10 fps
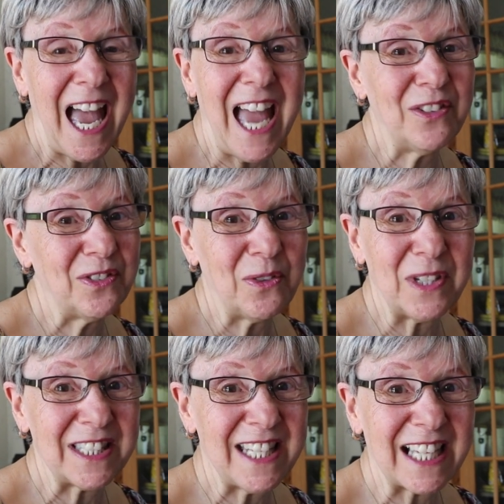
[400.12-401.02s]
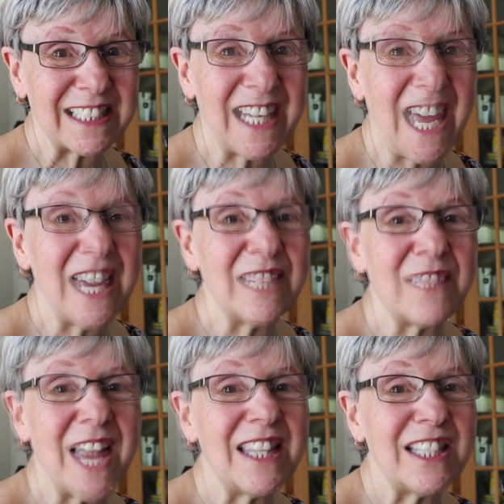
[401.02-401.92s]
I don't know what's next. I
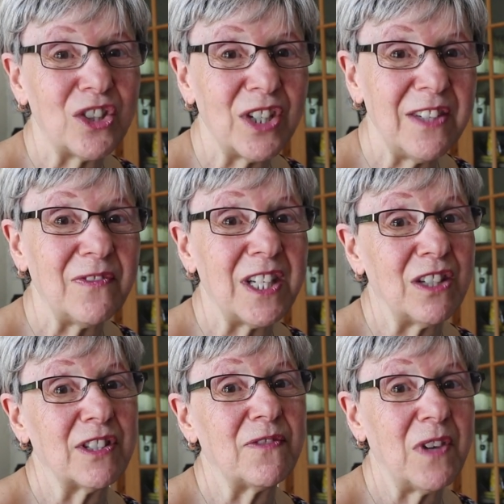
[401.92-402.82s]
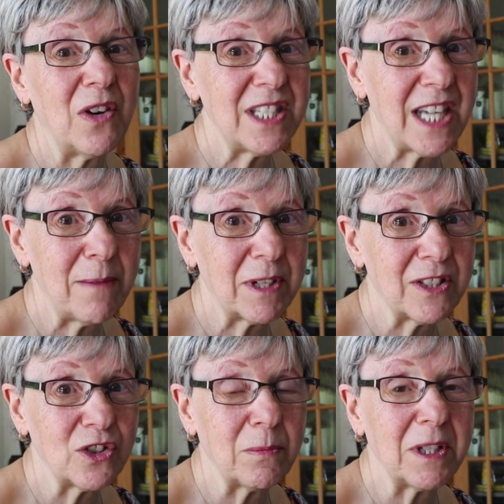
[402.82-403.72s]
find these cooking videos very time
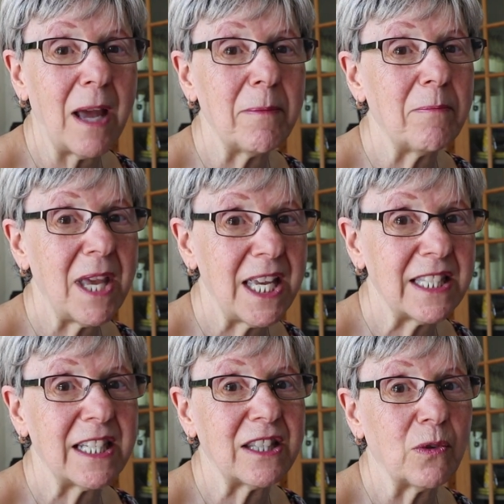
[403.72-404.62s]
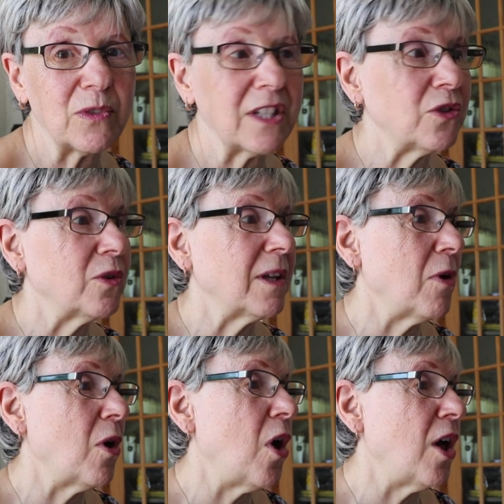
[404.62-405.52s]
consuming. I'm amazed at those that do
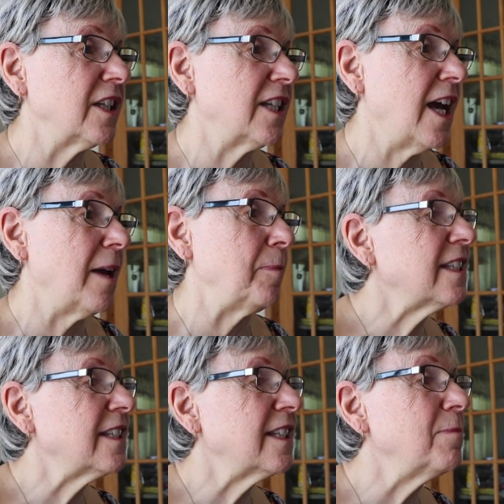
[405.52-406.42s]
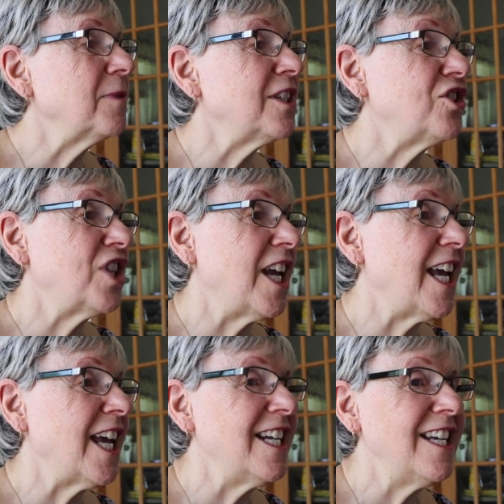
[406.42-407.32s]
them all the time. Simply
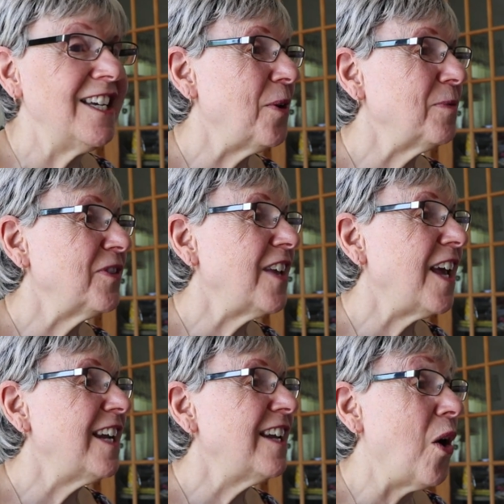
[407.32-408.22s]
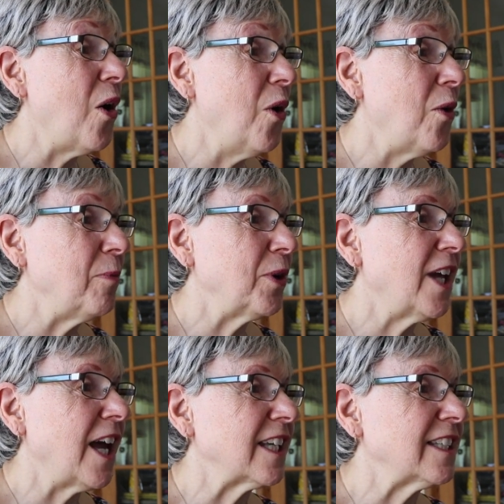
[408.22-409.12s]
Jan Homestead. Oh,
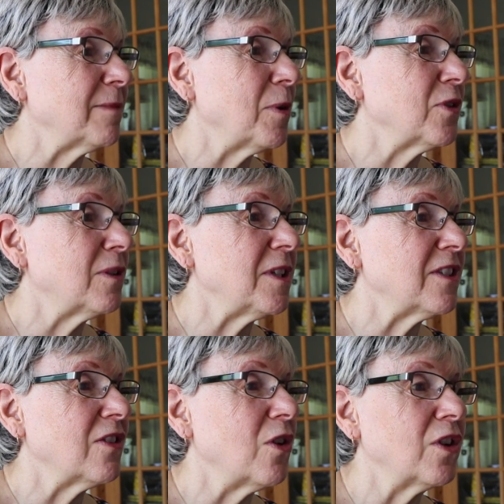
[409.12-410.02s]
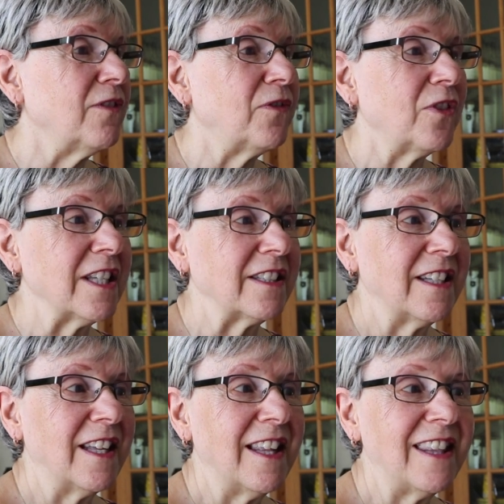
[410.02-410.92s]
burdock is supposed to be so good for us.
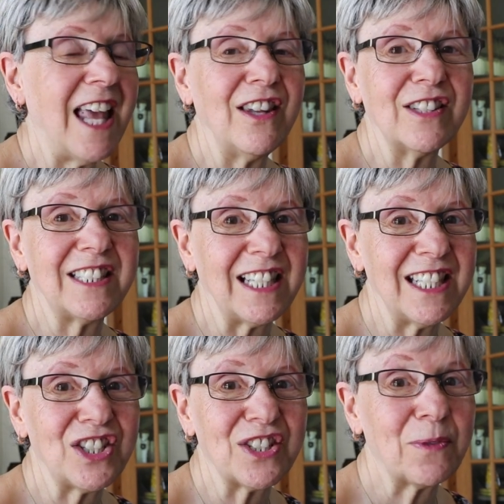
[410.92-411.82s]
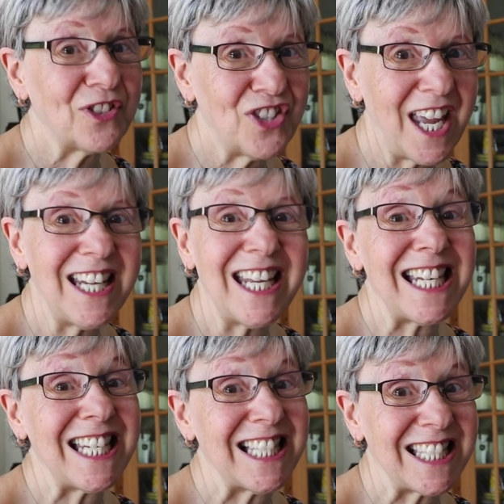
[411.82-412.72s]
That looks delicious. Well, jam,
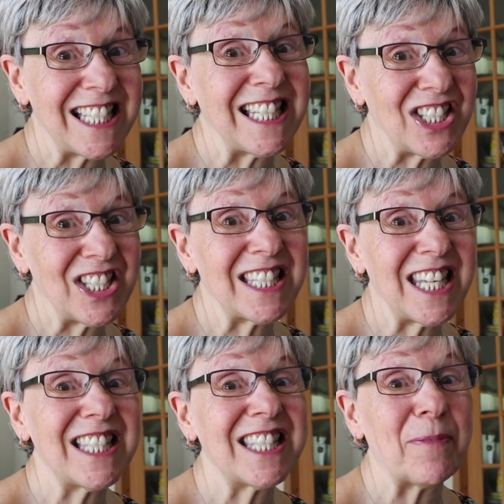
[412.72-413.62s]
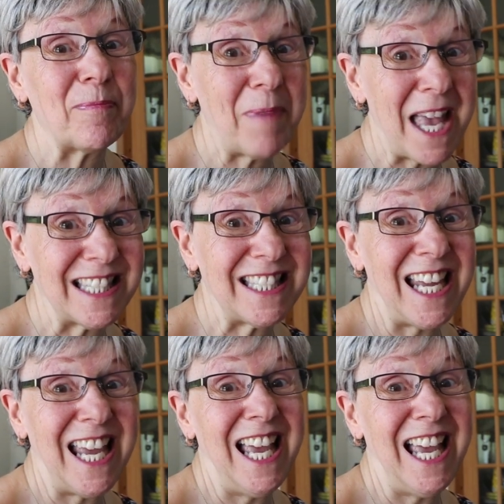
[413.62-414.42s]
it is delicious. It's the best